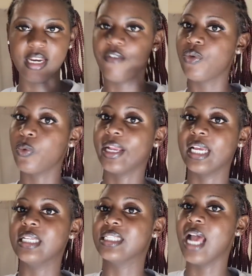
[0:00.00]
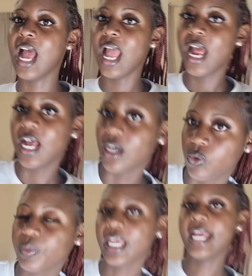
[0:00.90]
Every week is
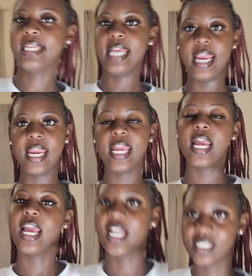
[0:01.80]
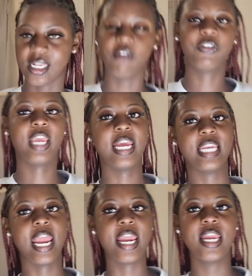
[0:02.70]
room care day, self-care
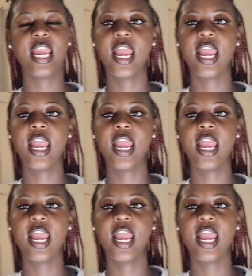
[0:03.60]
day.